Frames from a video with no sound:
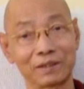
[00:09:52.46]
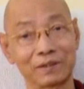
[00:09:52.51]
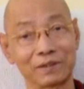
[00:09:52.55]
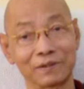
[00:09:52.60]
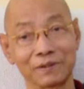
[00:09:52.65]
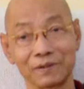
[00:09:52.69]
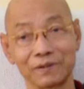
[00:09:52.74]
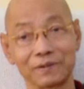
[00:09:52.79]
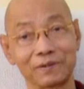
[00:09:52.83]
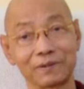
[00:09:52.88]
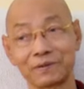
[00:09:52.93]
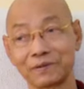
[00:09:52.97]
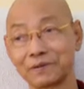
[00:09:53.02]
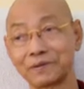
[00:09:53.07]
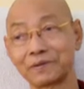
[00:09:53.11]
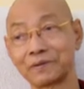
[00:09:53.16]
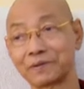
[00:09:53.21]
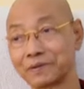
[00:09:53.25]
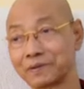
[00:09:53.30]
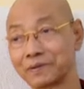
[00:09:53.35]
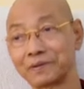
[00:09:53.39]

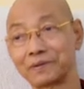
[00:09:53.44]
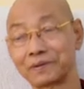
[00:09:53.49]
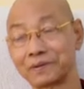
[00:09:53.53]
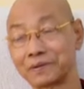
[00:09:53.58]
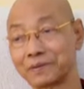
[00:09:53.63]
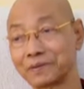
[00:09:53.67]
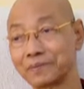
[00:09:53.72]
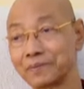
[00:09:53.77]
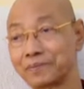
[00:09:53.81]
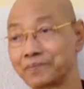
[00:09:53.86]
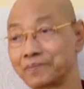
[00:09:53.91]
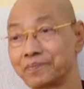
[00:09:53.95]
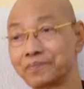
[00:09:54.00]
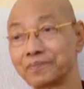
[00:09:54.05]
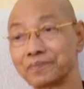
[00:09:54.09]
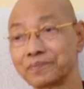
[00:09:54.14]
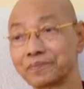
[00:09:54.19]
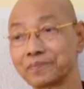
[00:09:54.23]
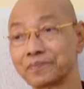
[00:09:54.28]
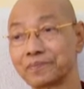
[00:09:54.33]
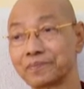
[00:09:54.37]

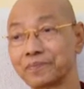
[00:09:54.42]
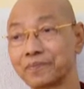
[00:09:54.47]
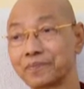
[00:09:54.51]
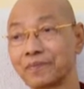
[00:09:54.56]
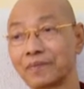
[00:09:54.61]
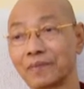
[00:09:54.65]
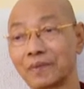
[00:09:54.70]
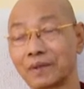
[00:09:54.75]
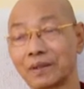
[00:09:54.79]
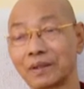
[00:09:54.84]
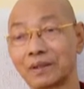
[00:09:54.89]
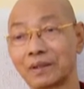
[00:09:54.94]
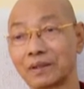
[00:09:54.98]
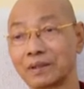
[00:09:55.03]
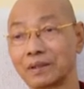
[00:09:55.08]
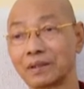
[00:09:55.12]
(silence)